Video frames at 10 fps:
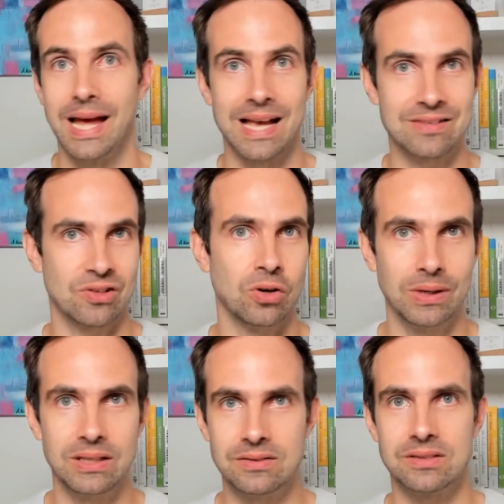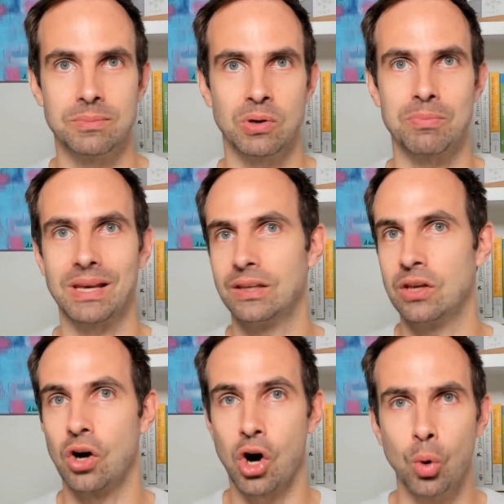As always, it's about making
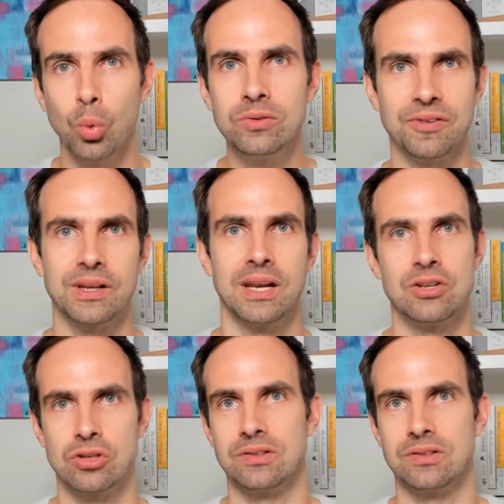your own financial